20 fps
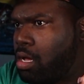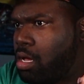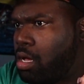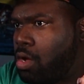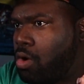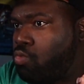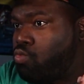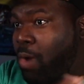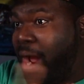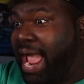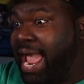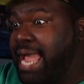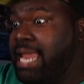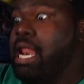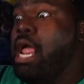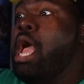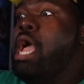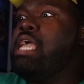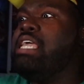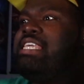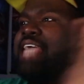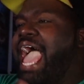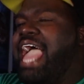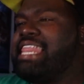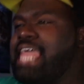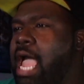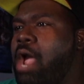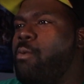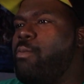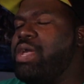Rain? Yeah,
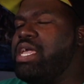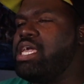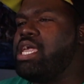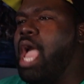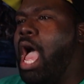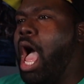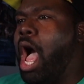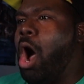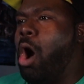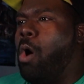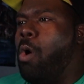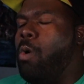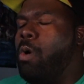there we go.